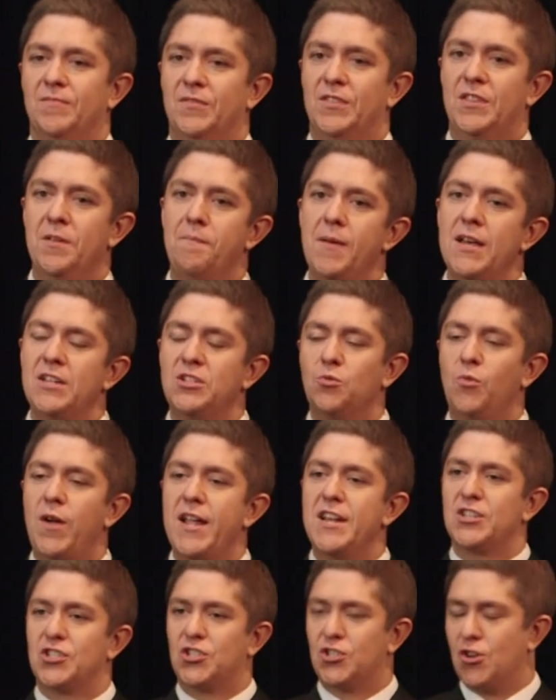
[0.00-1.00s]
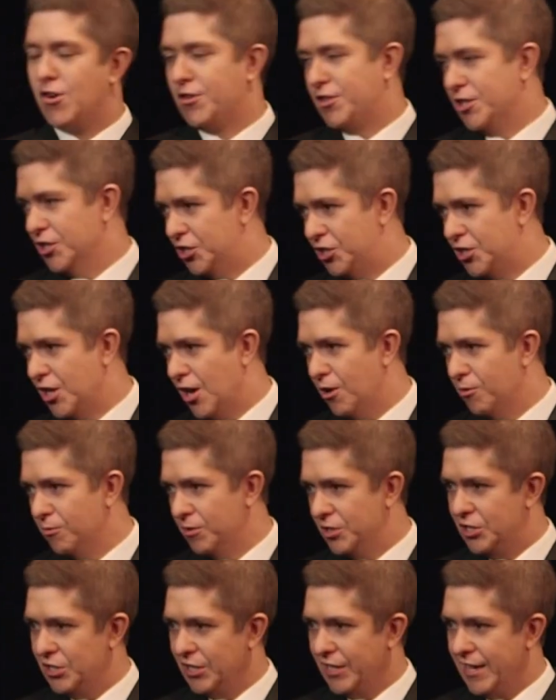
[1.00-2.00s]
the best way to start this show,
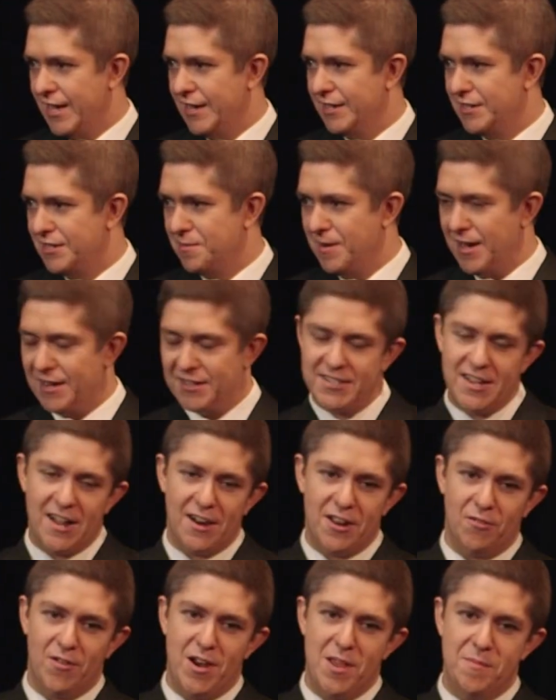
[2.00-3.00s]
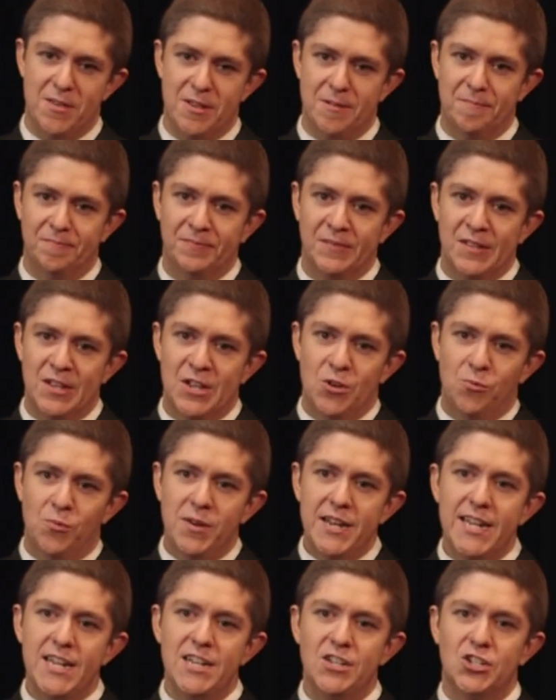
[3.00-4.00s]
which again is about Saudi Arabia, we
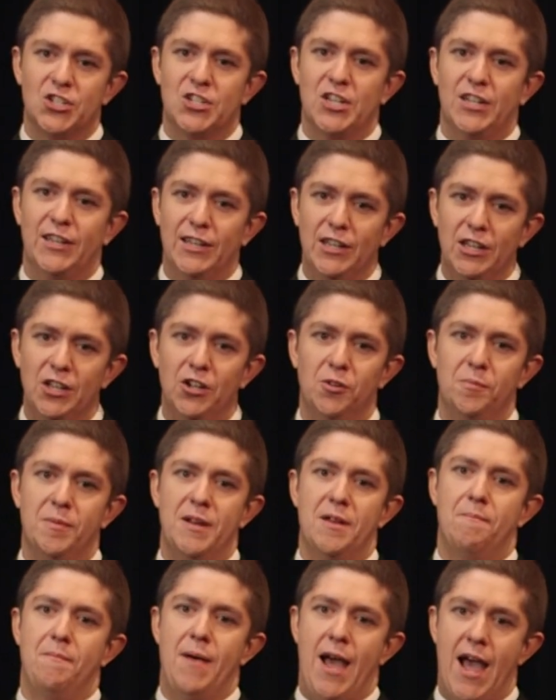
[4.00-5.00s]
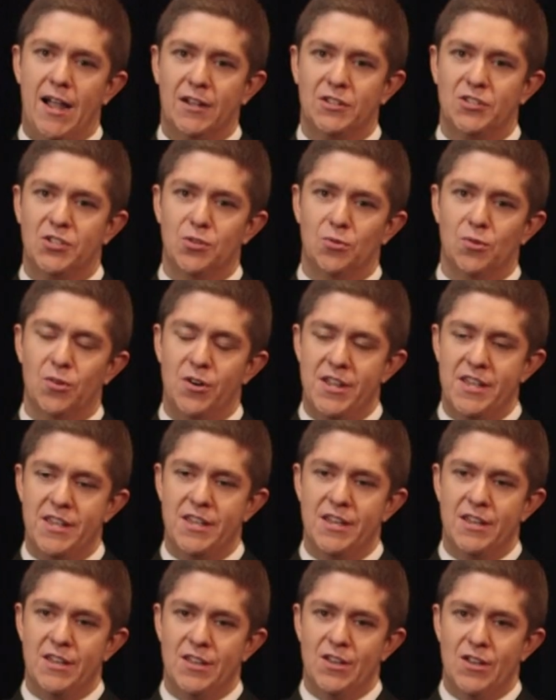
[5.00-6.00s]
need just a little bit of backstory
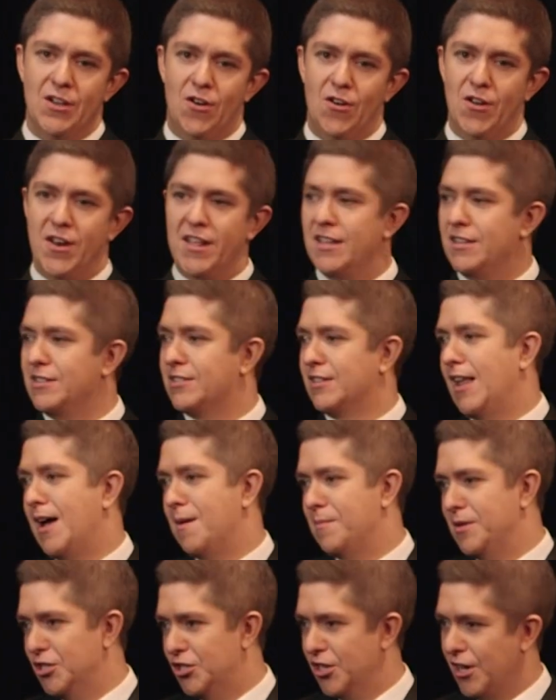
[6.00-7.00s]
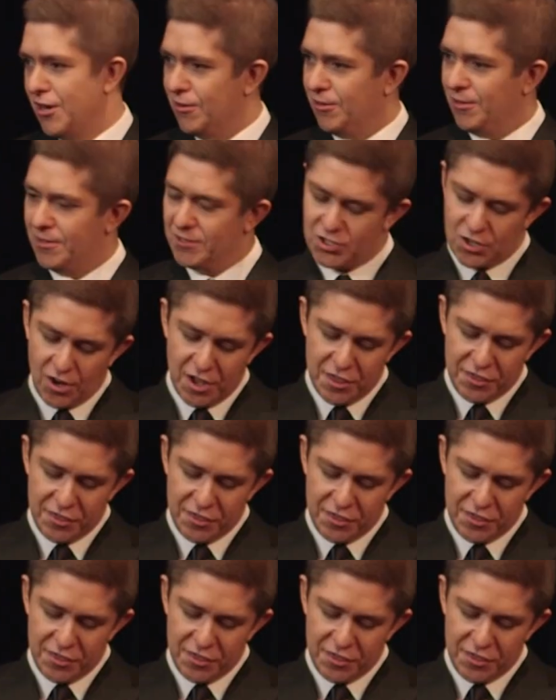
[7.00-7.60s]
on Islam in general. And so I